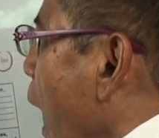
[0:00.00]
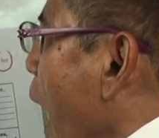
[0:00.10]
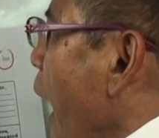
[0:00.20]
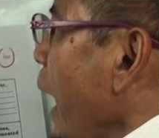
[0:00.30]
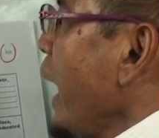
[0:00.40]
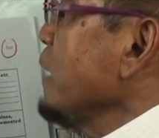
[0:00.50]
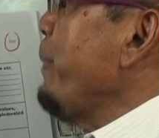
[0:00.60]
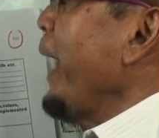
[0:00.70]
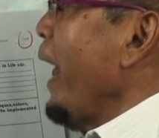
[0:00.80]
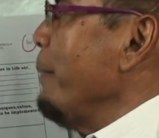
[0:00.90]
has
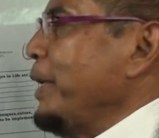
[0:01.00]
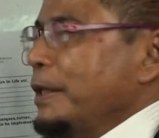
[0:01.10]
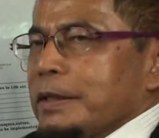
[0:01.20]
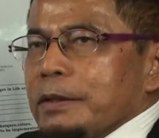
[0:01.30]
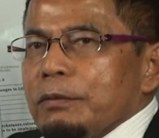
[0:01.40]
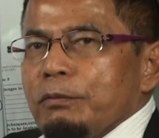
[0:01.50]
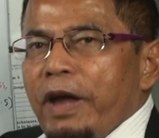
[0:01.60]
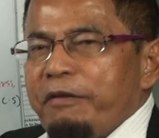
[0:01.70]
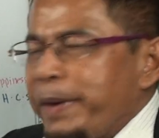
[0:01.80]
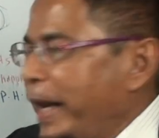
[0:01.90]
bad habits.
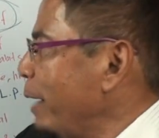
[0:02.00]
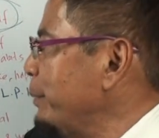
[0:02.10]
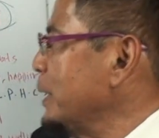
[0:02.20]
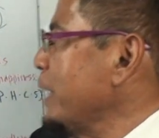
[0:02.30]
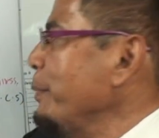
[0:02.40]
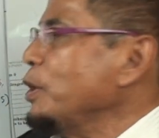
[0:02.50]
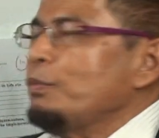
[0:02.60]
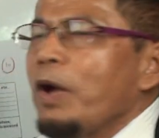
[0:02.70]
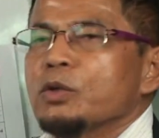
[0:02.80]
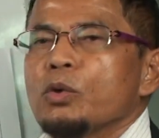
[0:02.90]
We have bad habits. That
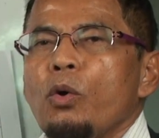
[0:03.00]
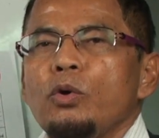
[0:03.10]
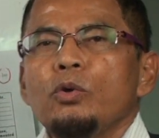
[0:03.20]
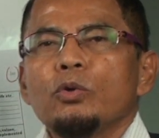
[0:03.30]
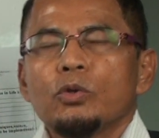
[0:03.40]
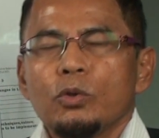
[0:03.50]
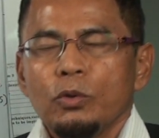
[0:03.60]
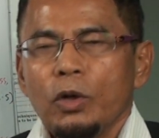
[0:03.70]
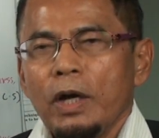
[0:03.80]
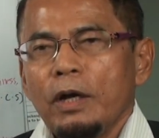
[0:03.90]
means we are so used
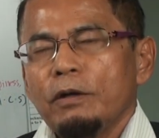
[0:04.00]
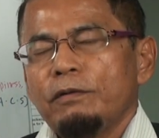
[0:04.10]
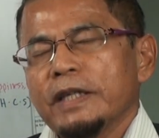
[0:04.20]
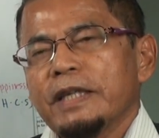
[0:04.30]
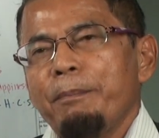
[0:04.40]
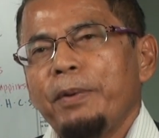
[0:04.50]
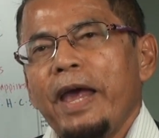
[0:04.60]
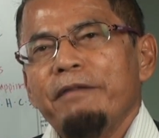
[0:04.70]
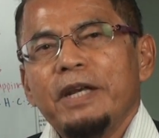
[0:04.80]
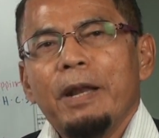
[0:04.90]
to, for example,
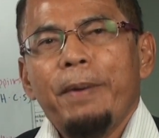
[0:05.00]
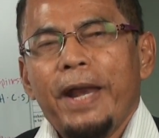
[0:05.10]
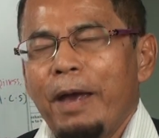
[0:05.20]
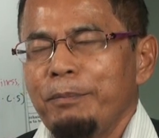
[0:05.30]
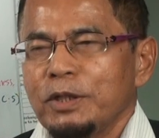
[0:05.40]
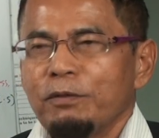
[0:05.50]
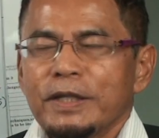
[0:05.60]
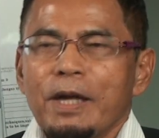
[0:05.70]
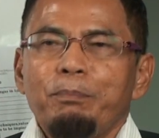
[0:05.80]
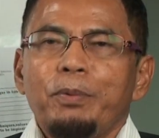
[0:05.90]
having the bad habits. For
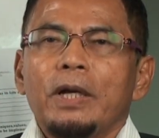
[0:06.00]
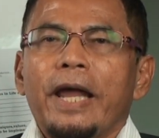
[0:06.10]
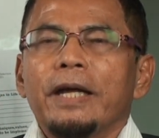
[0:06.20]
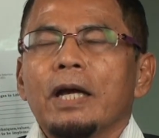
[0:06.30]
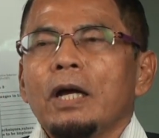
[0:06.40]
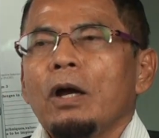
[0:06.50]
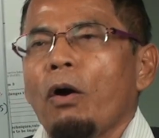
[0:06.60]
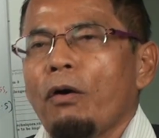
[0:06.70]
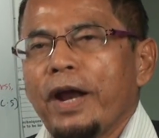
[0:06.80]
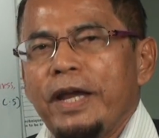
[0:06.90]
example, like,
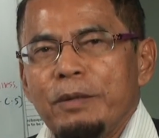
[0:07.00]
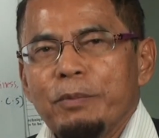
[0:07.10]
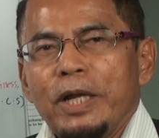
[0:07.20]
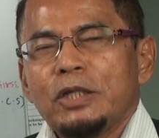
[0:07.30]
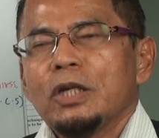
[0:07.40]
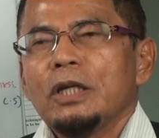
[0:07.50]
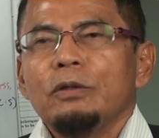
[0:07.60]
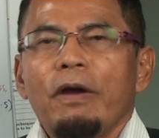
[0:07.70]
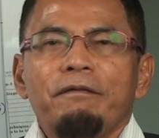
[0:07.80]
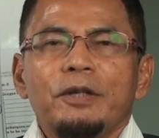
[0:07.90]
alright, in Malaysia
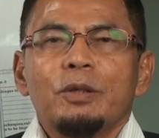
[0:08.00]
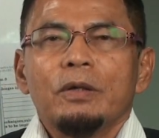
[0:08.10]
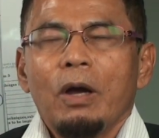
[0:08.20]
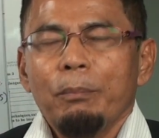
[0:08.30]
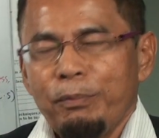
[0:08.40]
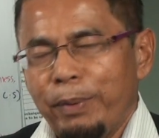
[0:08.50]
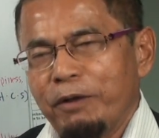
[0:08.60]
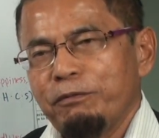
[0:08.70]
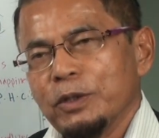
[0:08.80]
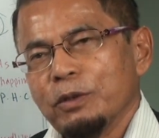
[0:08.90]
you have this
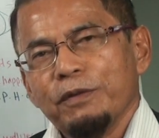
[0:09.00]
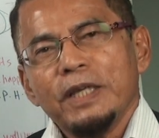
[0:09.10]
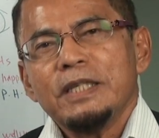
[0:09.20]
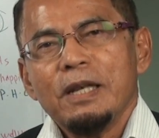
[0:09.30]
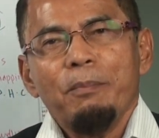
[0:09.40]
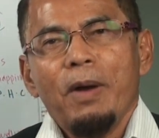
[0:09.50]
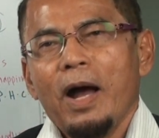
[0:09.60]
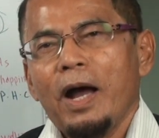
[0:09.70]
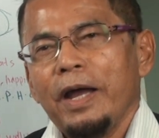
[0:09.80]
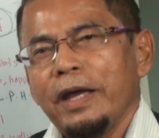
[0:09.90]
breakfast of nasi
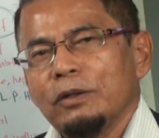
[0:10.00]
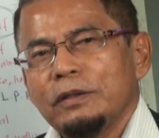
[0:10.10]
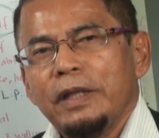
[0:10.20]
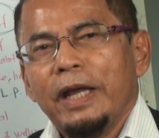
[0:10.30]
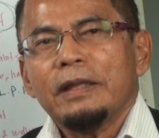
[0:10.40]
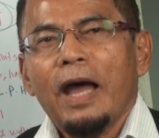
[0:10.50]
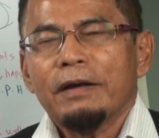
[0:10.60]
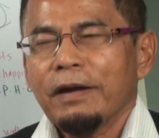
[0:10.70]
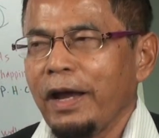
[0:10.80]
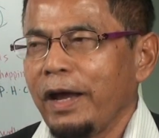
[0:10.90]
lemak and teh
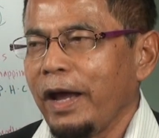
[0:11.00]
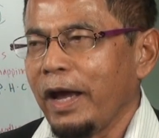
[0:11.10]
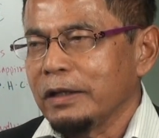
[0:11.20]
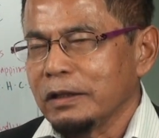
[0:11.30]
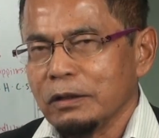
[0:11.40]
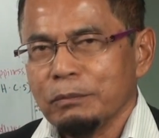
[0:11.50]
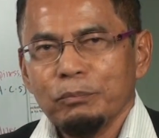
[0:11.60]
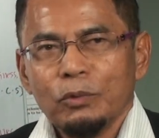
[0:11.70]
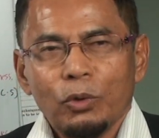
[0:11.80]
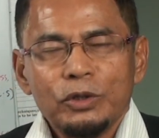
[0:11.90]
tarik
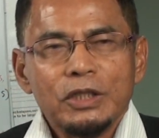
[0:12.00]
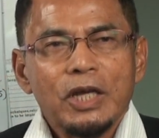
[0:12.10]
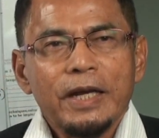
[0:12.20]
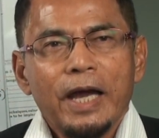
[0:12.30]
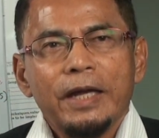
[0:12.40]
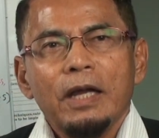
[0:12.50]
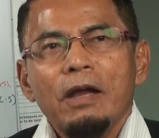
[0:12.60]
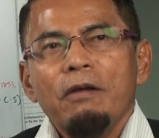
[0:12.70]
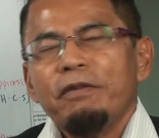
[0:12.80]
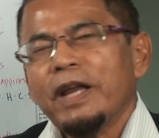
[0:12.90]
and roti canai,
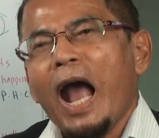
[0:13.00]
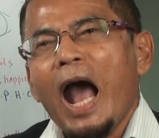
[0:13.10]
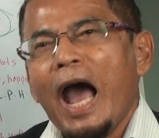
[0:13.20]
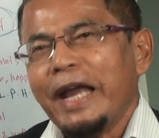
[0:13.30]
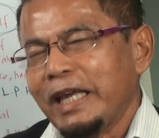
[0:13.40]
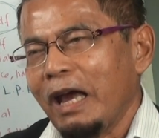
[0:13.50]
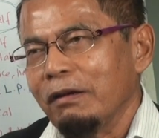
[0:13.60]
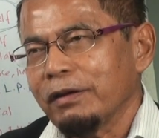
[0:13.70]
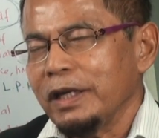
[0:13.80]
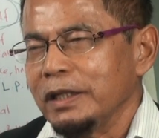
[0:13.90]
very high
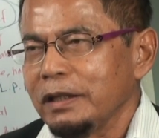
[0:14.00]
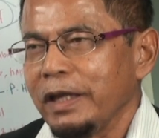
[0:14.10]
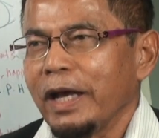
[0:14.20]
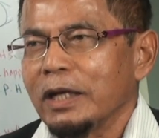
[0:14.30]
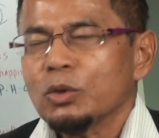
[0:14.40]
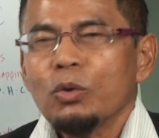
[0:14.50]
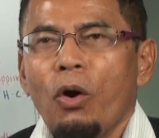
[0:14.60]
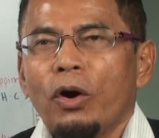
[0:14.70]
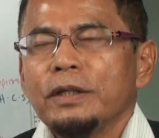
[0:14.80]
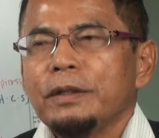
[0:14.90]
calorie intake and so
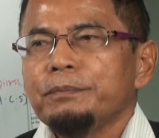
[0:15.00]
on.